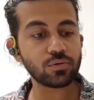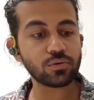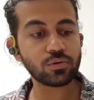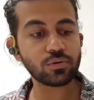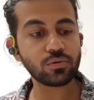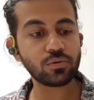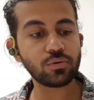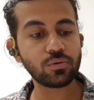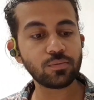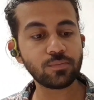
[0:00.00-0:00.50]

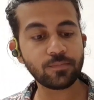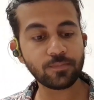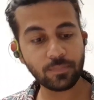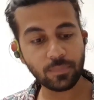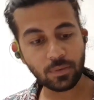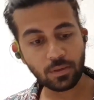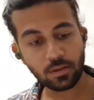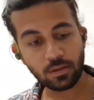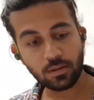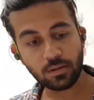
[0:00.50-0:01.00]
So
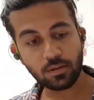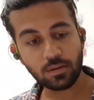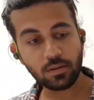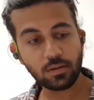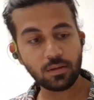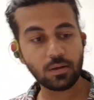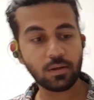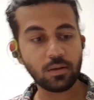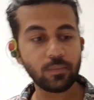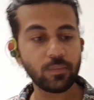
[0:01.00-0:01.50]

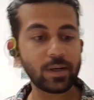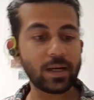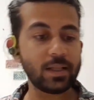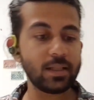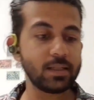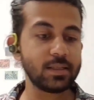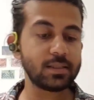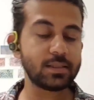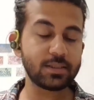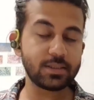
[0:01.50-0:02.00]
while
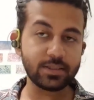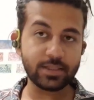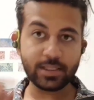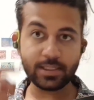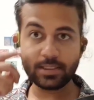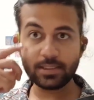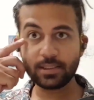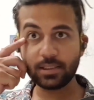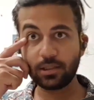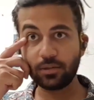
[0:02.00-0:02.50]
this
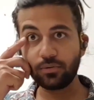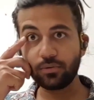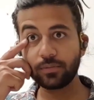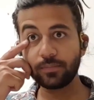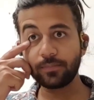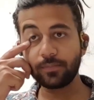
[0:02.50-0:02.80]
strains out,